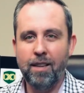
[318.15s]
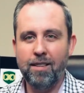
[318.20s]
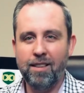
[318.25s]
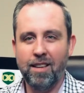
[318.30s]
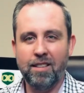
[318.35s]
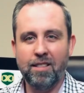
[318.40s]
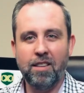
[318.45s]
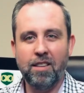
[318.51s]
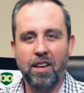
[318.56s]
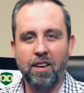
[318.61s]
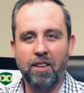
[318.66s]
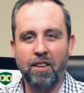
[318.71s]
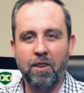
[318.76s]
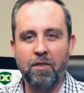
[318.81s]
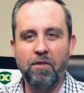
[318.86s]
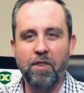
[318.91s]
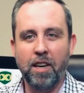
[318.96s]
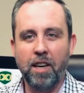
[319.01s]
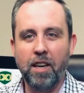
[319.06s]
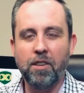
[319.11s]
Sounds kind of like a
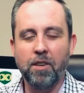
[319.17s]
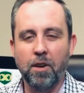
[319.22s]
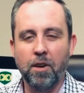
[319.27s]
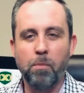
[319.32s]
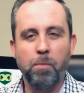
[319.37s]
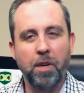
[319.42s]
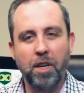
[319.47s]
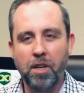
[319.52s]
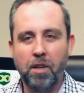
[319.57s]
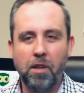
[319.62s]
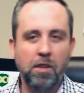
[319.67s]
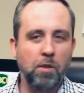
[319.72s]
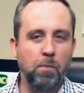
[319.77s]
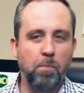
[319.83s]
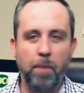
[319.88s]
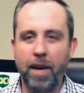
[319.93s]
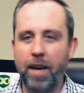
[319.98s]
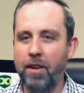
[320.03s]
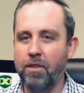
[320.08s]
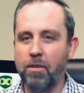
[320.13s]
funny term, but you know there's
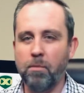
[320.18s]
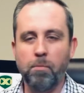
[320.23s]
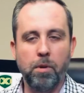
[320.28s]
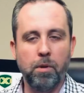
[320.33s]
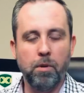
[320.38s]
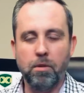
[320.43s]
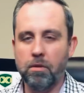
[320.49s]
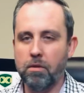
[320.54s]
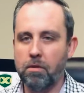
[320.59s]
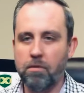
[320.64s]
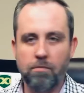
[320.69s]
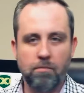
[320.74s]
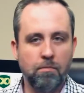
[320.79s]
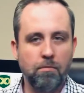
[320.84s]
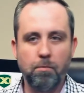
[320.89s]
bears and bulls.